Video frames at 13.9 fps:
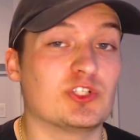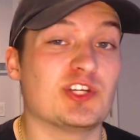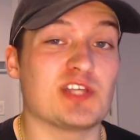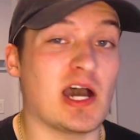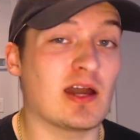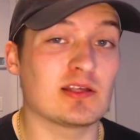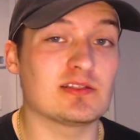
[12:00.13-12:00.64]
is
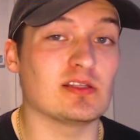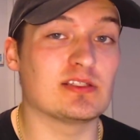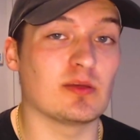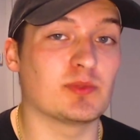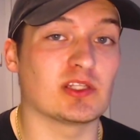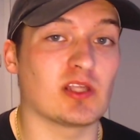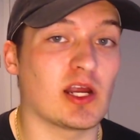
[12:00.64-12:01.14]
honestly
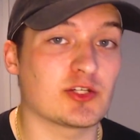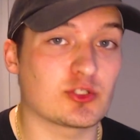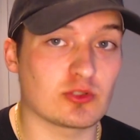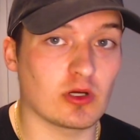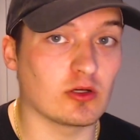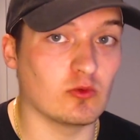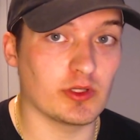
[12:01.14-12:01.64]
something that I
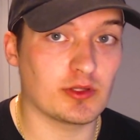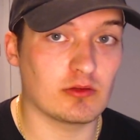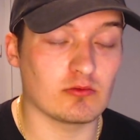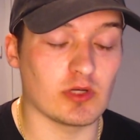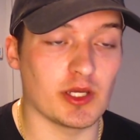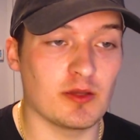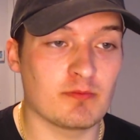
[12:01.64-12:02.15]
struggle with,
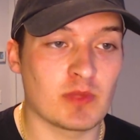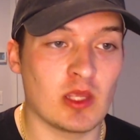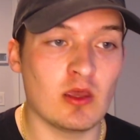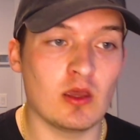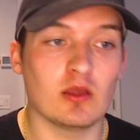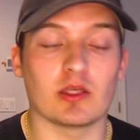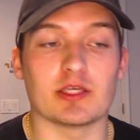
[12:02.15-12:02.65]
right?
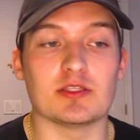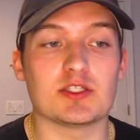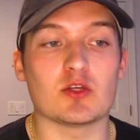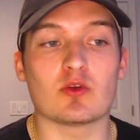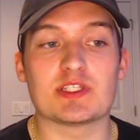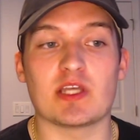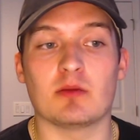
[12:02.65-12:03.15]
Like, as
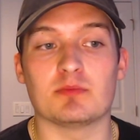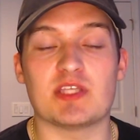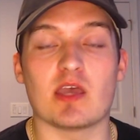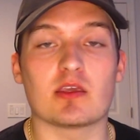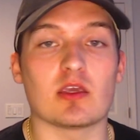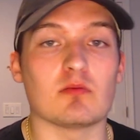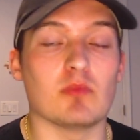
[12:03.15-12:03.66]
soon as I'm
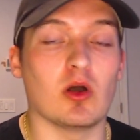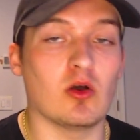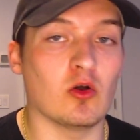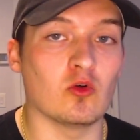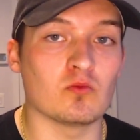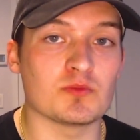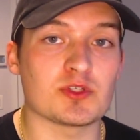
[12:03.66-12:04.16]
taking
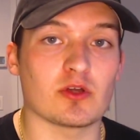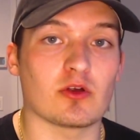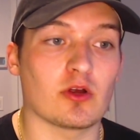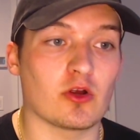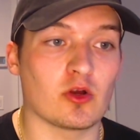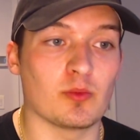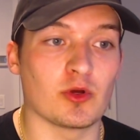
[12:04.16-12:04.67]
Mahomes or
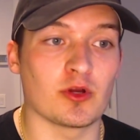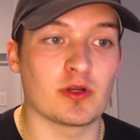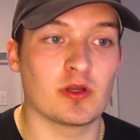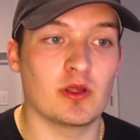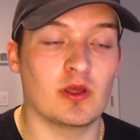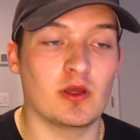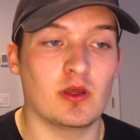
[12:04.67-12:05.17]
Herbert,
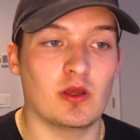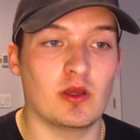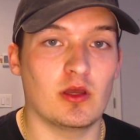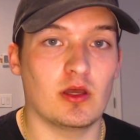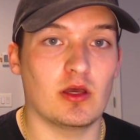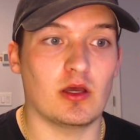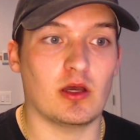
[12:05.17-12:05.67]

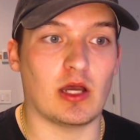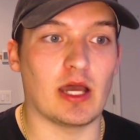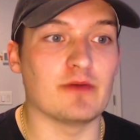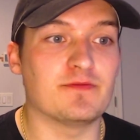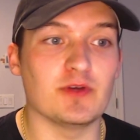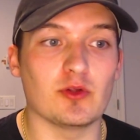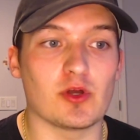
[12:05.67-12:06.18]
I
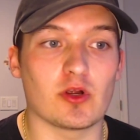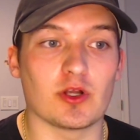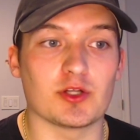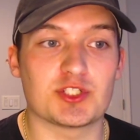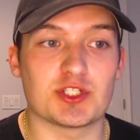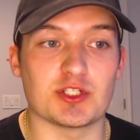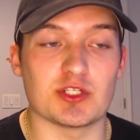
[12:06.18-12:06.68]
feel the
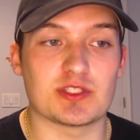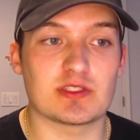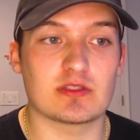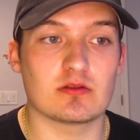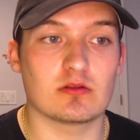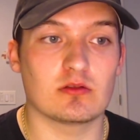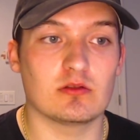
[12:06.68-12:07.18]
urge to
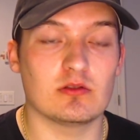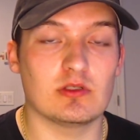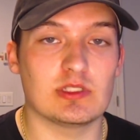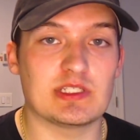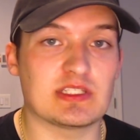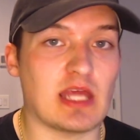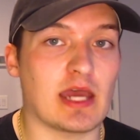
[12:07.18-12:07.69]
just
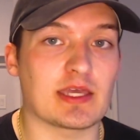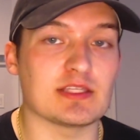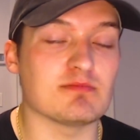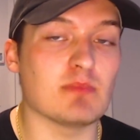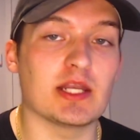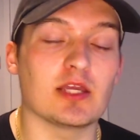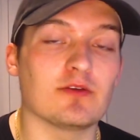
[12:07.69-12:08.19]
stack as
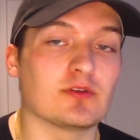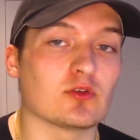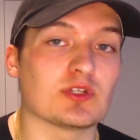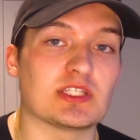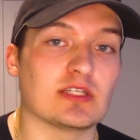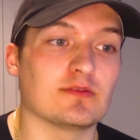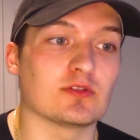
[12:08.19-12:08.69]
many of the
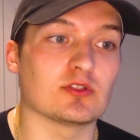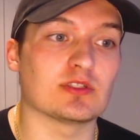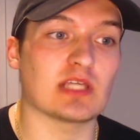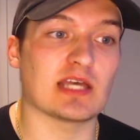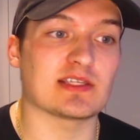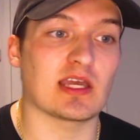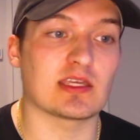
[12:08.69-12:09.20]
receivers
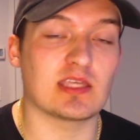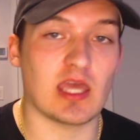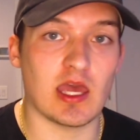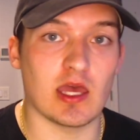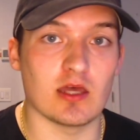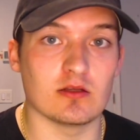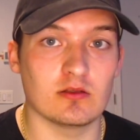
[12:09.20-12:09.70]
as I
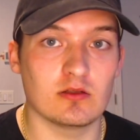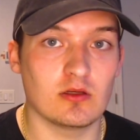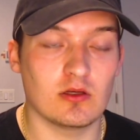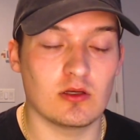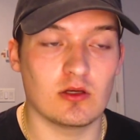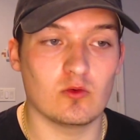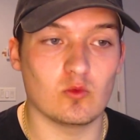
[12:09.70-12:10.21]
can
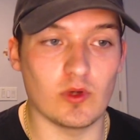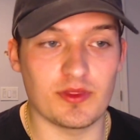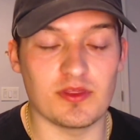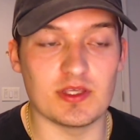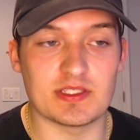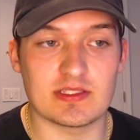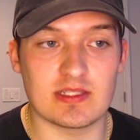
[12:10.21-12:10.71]
with
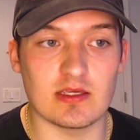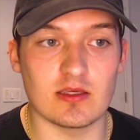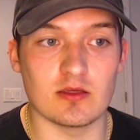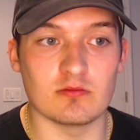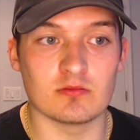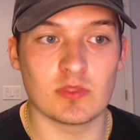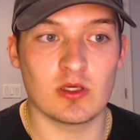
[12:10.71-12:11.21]
this
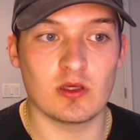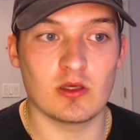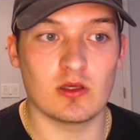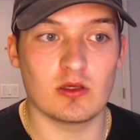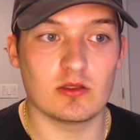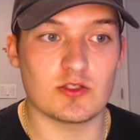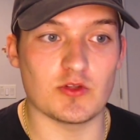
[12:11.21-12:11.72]
team
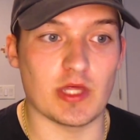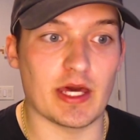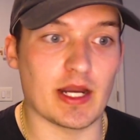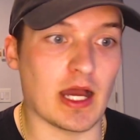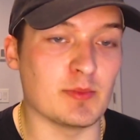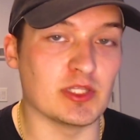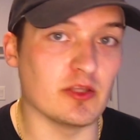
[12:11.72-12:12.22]
so that
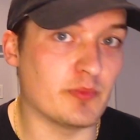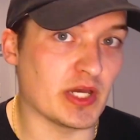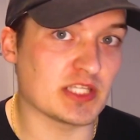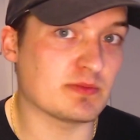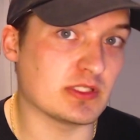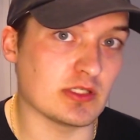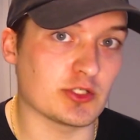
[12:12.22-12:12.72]
I'm in the best
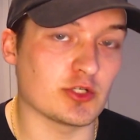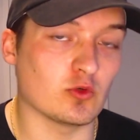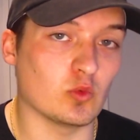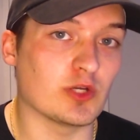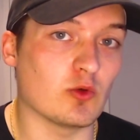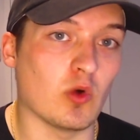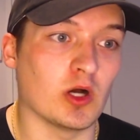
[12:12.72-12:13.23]
position
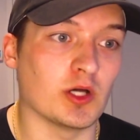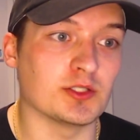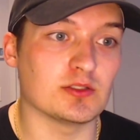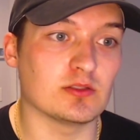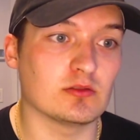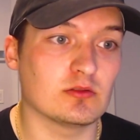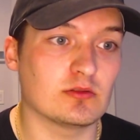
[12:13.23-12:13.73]
week 1
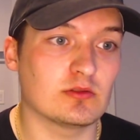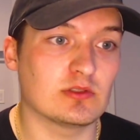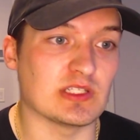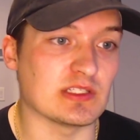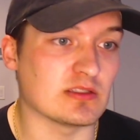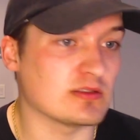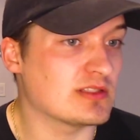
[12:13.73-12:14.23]

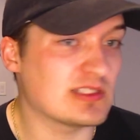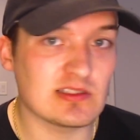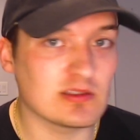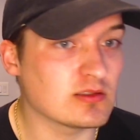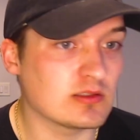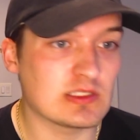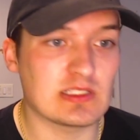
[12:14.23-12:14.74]
to
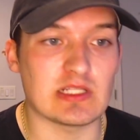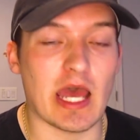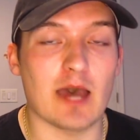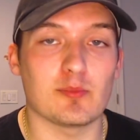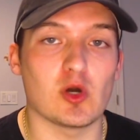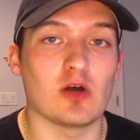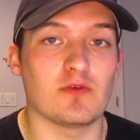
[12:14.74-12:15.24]

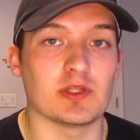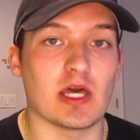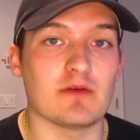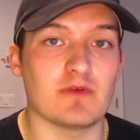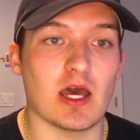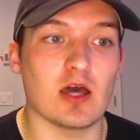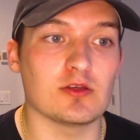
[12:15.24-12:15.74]
snap off on that
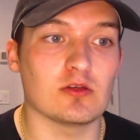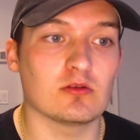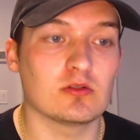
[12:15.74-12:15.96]
value,